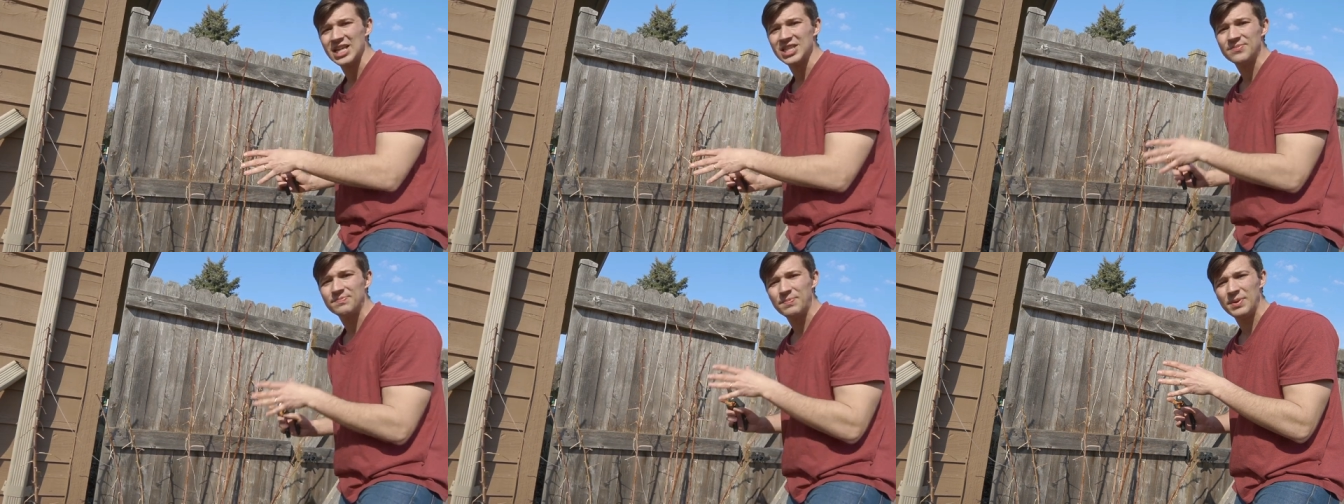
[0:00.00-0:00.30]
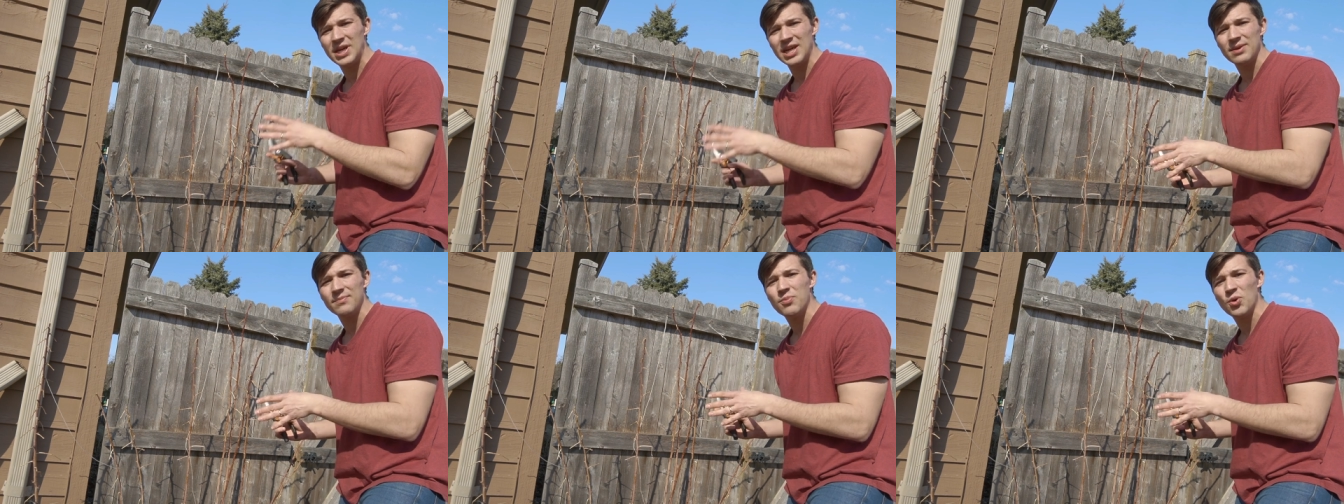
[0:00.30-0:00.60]
is
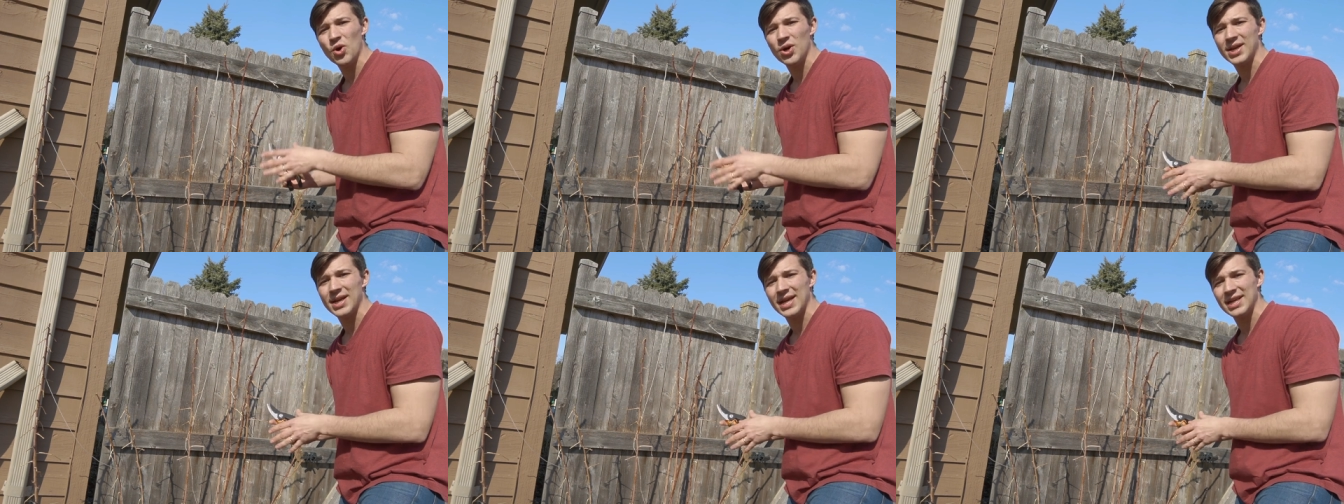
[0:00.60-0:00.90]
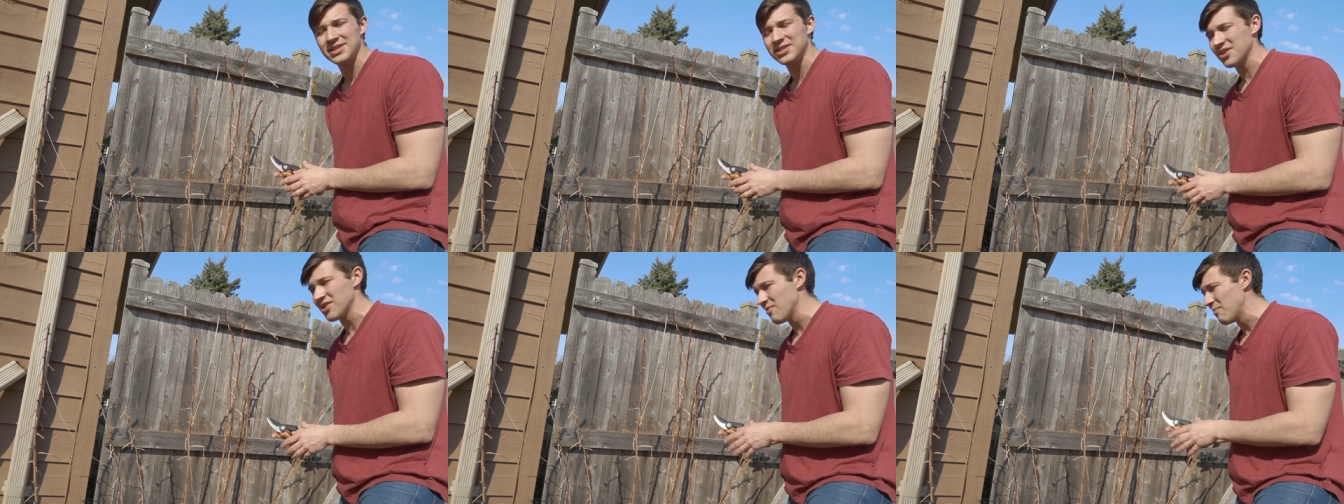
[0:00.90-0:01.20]
being put
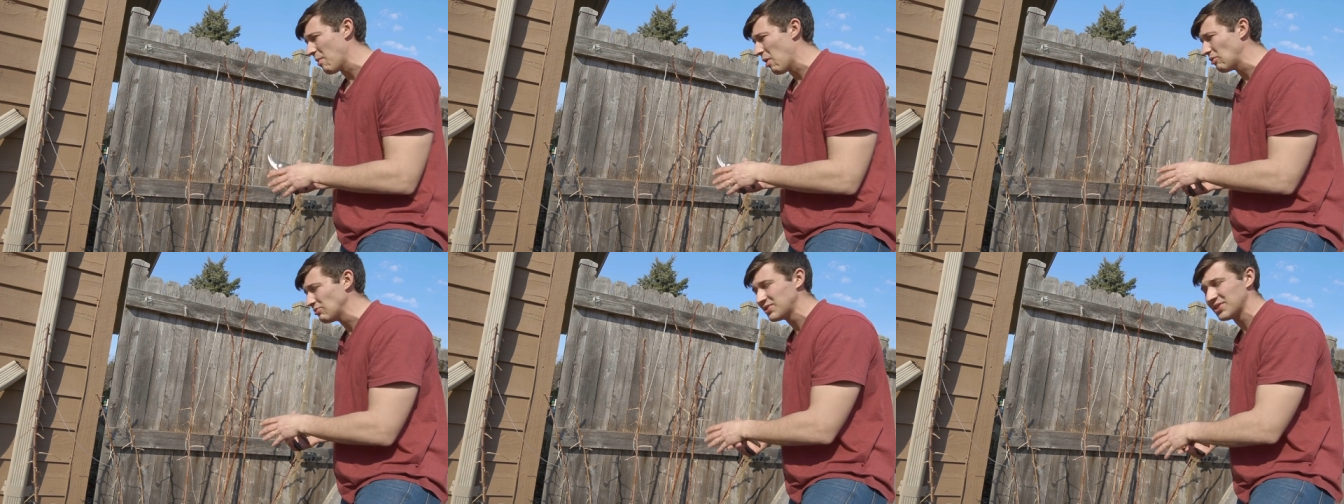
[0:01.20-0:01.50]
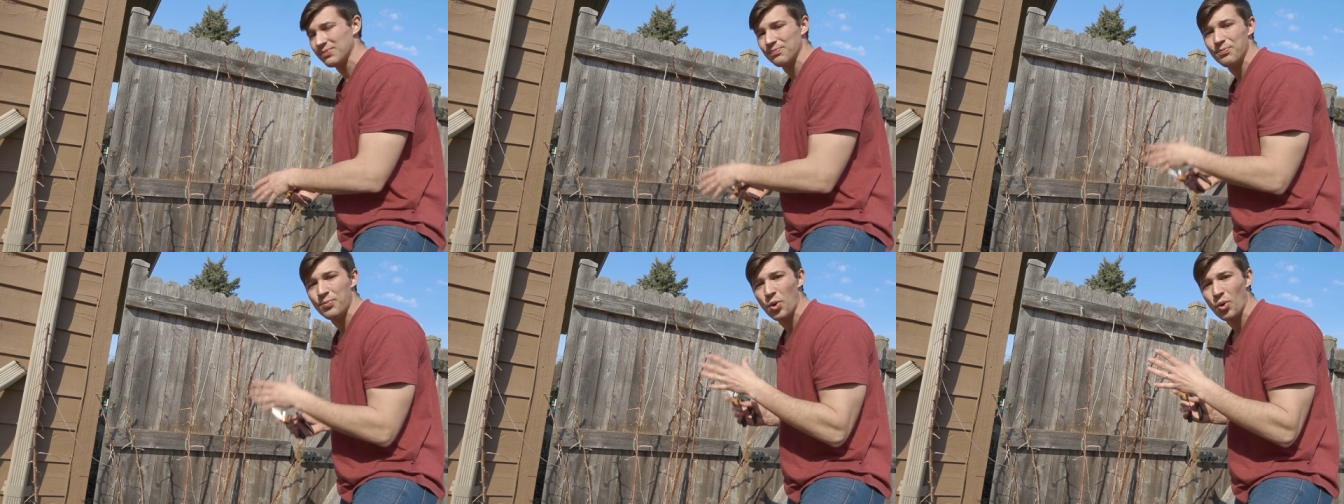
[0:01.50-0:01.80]
into the most
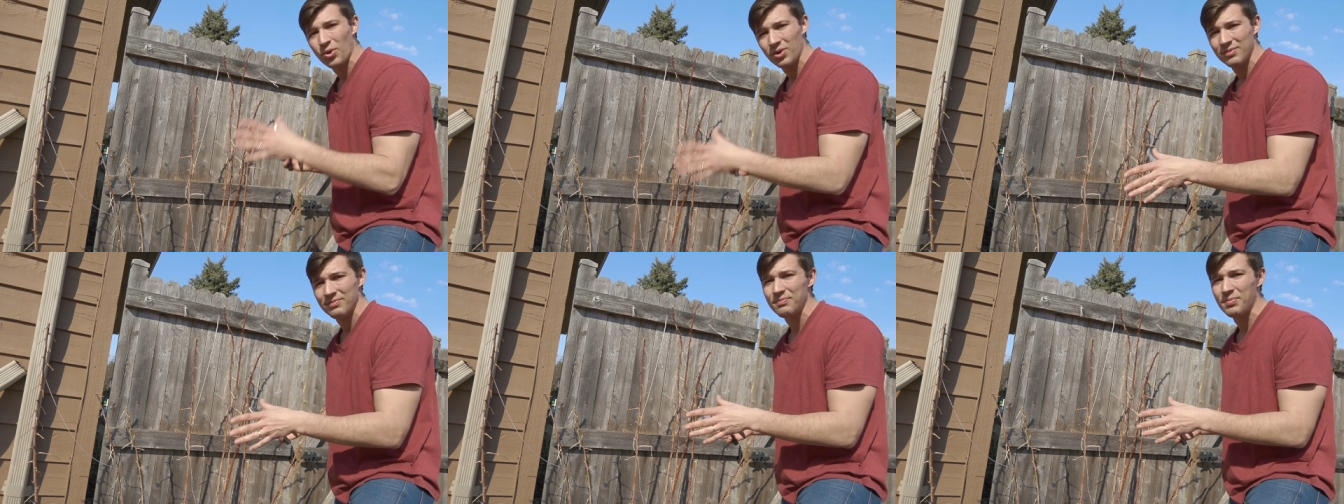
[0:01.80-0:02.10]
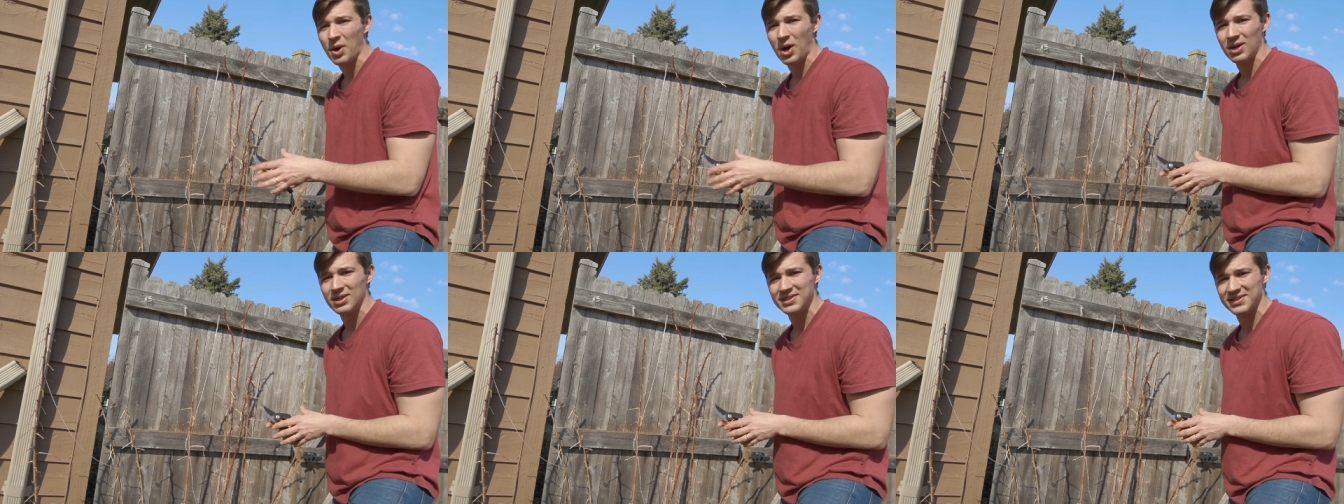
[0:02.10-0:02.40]
important
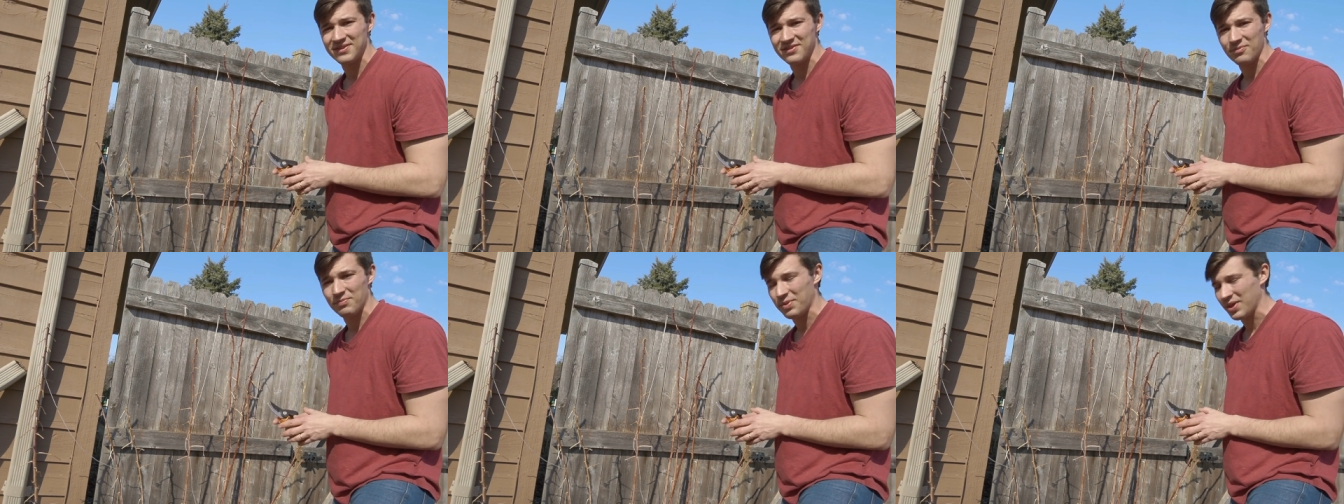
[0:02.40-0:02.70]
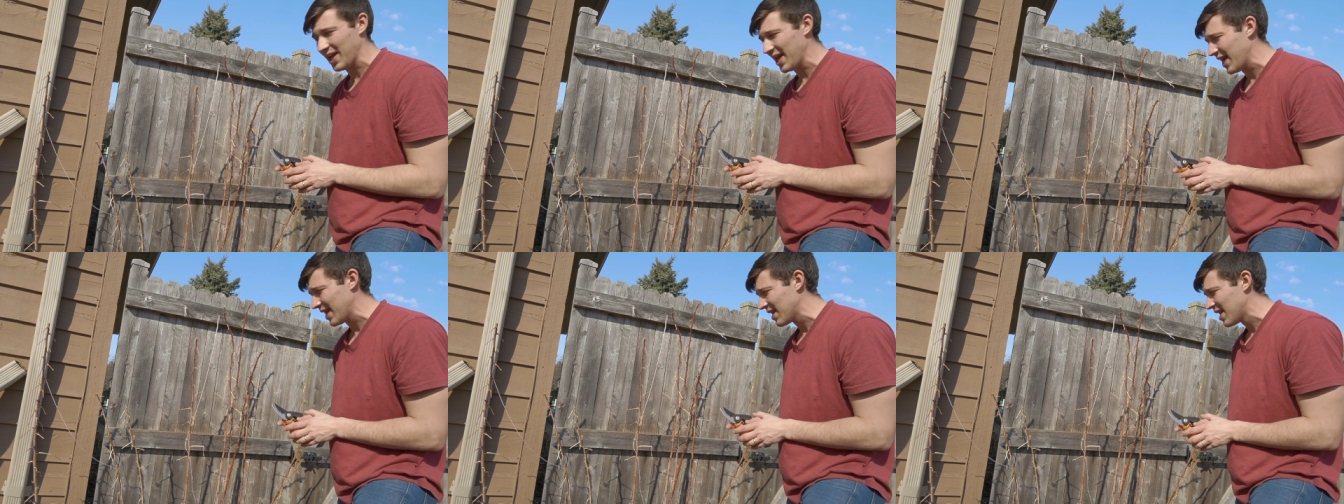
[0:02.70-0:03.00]
part of your
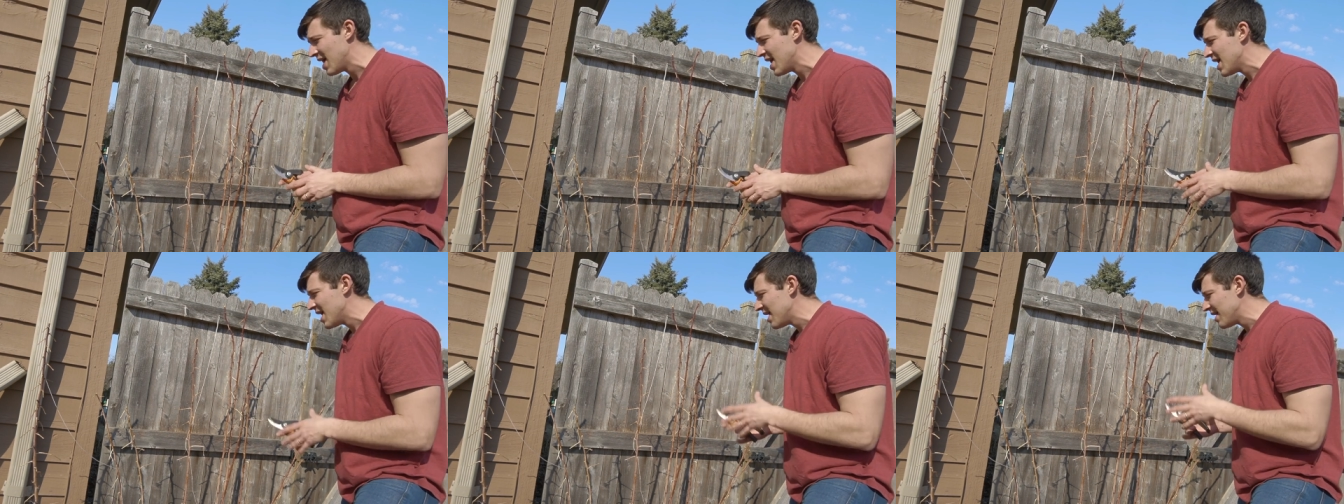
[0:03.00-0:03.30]
plant